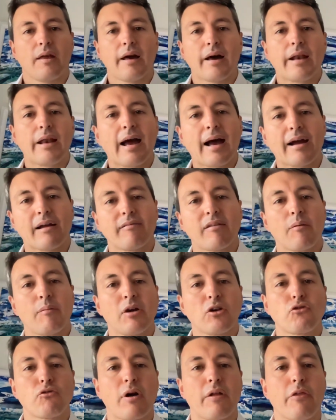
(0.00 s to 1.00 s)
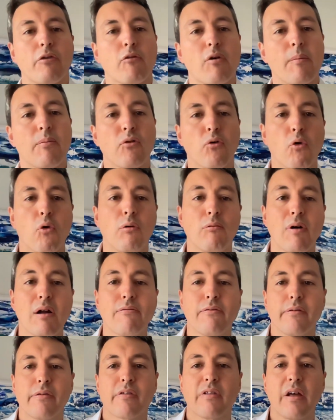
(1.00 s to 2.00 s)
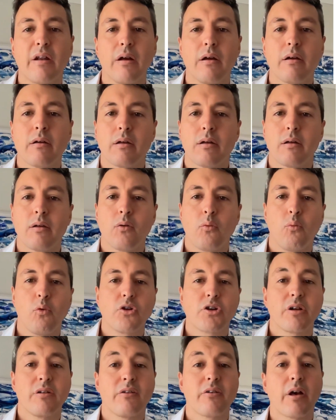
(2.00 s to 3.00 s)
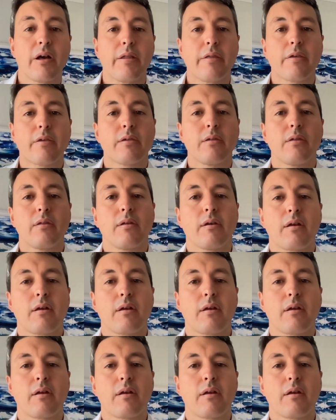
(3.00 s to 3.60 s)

an academic transcript or a reference letter which contains